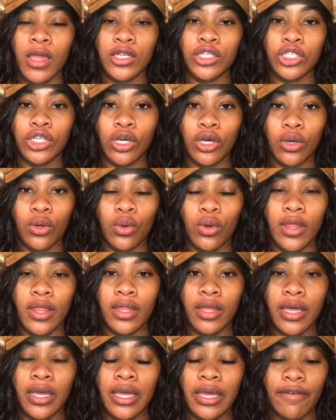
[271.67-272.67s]
So
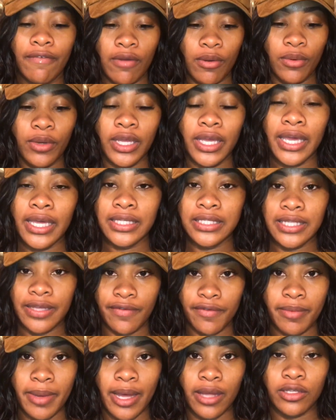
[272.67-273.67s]
if I want to gain
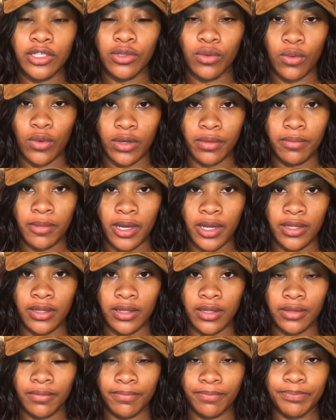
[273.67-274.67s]
7 pounds in 1
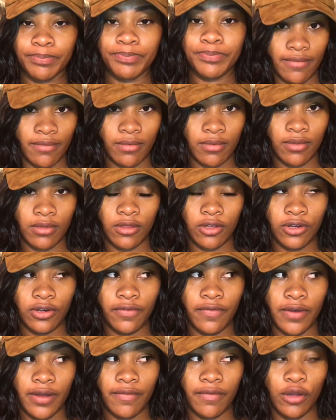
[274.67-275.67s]
month,
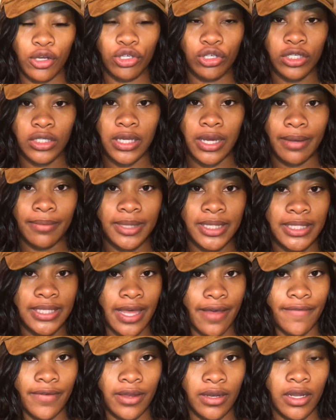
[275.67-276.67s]
3,500 times
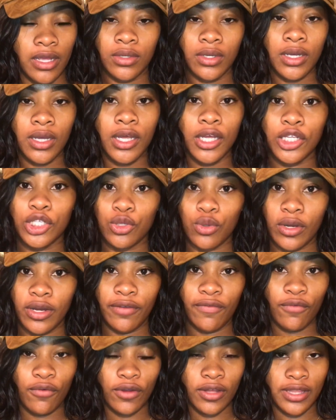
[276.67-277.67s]
7,
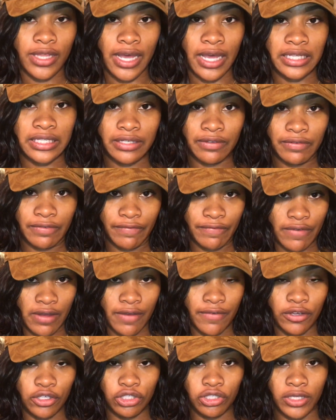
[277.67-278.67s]

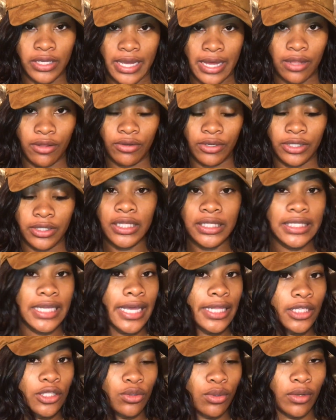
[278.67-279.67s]
24,500 calories. Let's
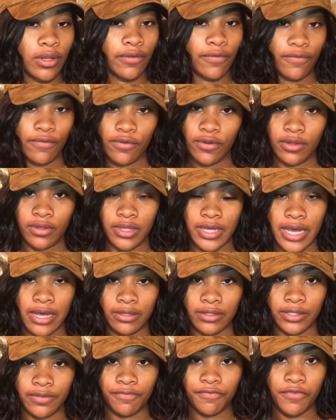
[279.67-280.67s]
take the
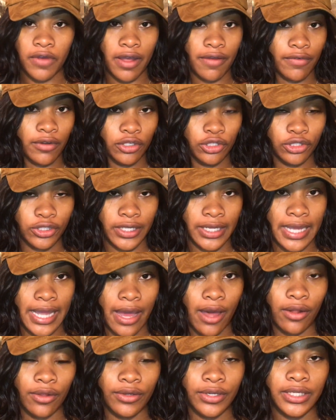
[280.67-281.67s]
24,500
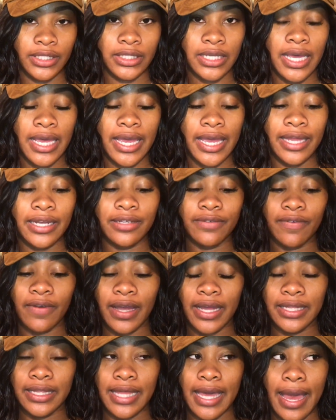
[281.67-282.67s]
calories and
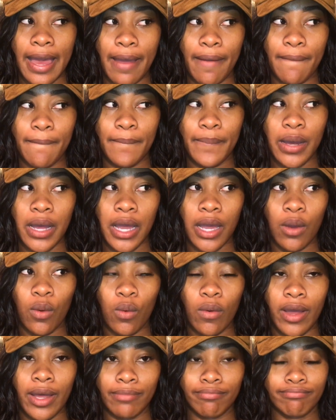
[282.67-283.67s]
divide that by
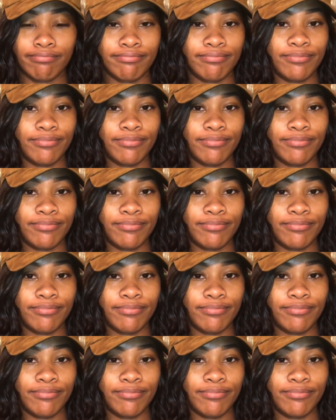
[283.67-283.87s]
what?